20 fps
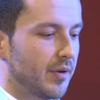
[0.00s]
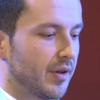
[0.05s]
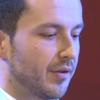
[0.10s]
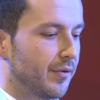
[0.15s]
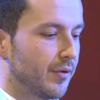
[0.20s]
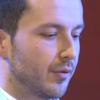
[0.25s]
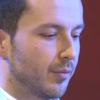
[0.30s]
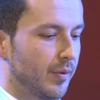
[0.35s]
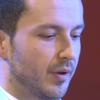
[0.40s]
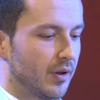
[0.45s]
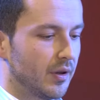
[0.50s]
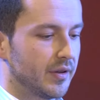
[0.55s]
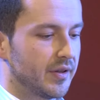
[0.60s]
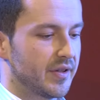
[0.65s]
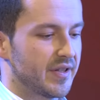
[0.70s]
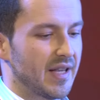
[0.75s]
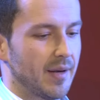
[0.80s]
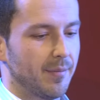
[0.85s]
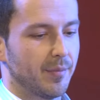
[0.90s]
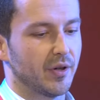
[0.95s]
if you build
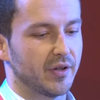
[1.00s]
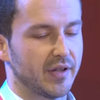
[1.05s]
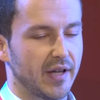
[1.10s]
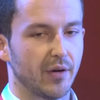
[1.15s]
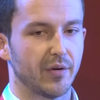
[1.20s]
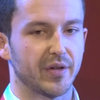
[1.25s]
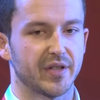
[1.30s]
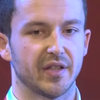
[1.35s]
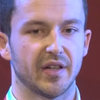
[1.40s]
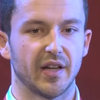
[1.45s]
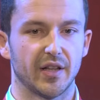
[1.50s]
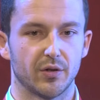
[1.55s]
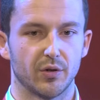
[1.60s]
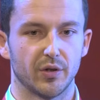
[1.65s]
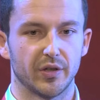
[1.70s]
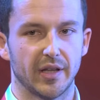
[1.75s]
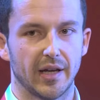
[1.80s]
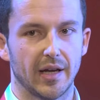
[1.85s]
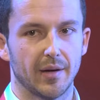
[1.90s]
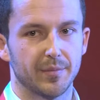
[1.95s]
separate iOS and
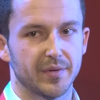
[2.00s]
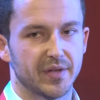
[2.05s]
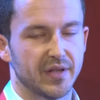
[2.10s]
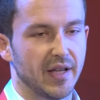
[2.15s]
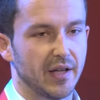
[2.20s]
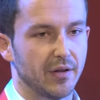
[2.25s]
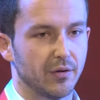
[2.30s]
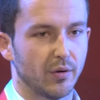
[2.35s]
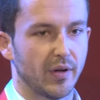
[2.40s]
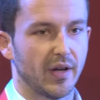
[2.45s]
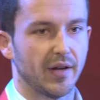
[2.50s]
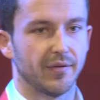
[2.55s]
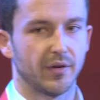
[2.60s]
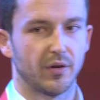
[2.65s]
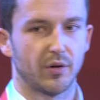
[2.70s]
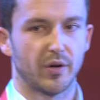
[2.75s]
Android apps than to have a